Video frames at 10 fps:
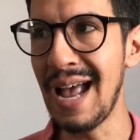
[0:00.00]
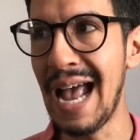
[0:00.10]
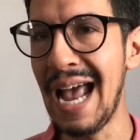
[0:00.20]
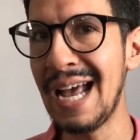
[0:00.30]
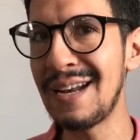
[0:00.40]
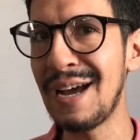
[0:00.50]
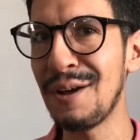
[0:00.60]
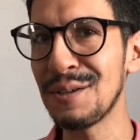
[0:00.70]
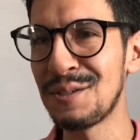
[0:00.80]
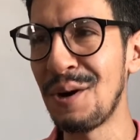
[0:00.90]
and I
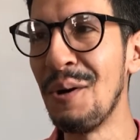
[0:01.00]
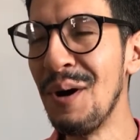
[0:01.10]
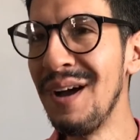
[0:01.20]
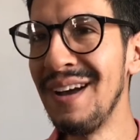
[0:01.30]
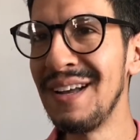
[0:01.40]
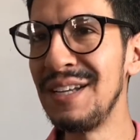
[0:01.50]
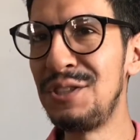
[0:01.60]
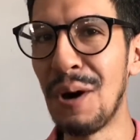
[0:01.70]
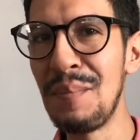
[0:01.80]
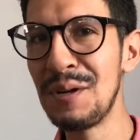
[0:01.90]
also
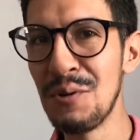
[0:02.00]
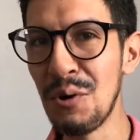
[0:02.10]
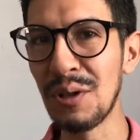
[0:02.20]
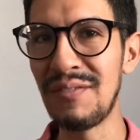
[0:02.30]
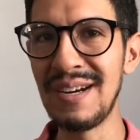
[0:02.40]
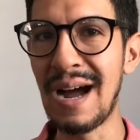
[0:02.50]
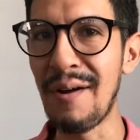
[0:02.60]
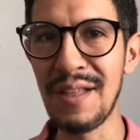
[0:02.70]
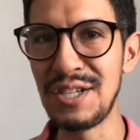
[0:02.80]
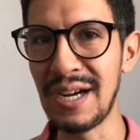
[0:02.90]
jump in Google every now
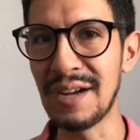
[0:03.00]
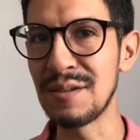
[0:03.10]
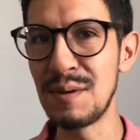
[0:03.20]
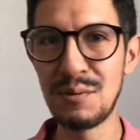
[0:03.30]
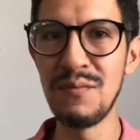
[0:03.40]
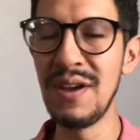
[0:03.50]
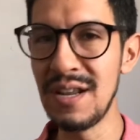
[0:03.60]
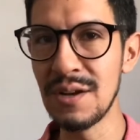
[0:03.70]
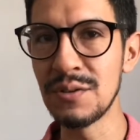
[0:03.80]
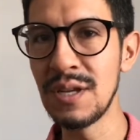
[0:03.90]
and then, check out some YouTube
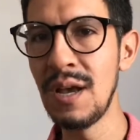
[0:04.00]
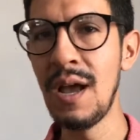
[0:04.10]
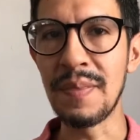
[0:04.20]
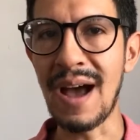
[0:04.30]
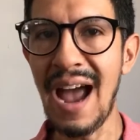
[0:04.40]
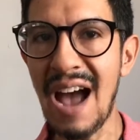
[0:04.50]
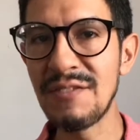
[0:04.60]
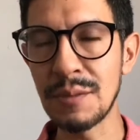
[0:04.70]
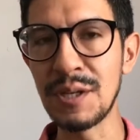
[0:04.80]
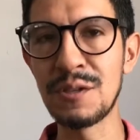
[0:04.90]
videos, I have
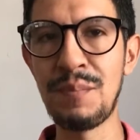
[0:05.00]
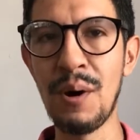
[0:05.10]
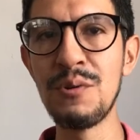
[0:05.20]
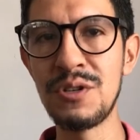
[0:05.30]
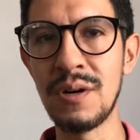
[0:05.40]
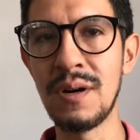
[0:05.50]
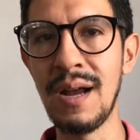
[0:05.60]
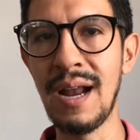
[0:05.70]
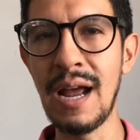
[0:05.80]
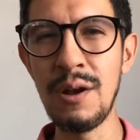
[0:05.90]
some exposure,
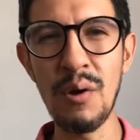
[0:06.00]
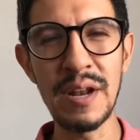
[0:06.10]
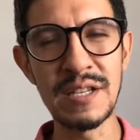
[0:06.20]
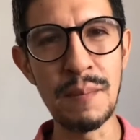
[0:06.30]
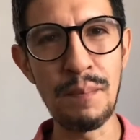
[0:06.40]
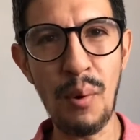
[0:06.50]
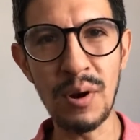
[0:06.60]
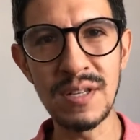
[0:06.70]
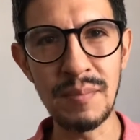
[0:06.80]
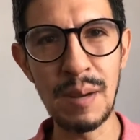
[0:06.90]
and I know that it's
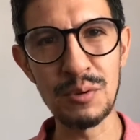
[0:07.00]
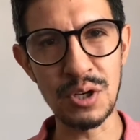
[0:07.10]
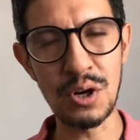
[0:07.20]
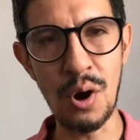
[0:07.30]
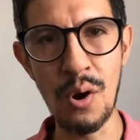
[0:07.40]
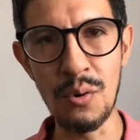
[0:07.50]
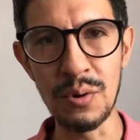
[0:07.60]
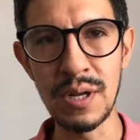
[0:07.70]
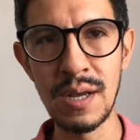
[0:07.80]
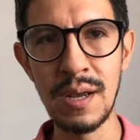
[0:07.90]
important to be able to
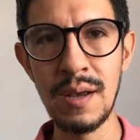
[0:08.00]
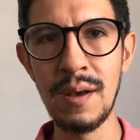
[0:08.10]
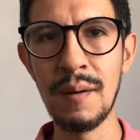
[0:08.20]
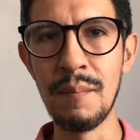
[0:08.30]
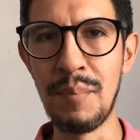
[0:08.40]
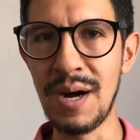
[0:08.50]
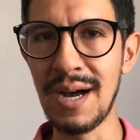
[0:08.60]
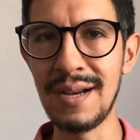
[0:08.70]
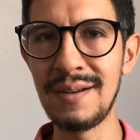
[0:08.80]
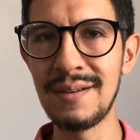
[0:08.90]
code,
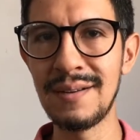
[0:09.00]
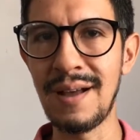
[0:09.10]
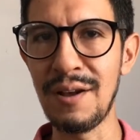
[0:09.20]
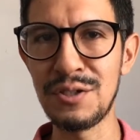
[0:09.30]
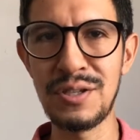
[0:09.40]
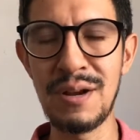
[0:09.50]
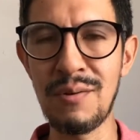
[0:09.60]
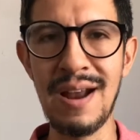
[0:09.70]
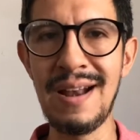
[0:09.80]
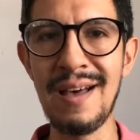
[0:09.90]
but I'll say
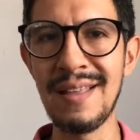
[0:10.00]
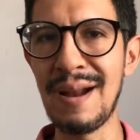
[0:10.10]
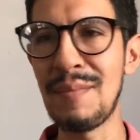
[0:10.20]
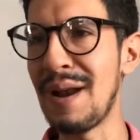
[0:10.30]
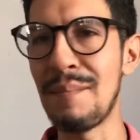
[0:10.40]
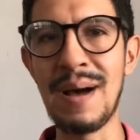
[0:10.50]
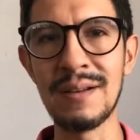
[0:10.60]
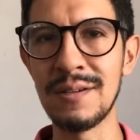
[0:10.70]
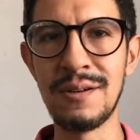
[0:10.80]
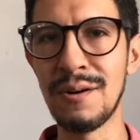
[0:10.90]
right now that I'm not about
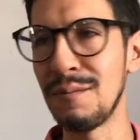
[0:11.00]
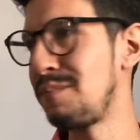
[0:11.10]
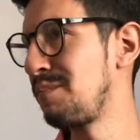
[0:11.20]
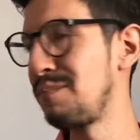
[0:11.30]
to go,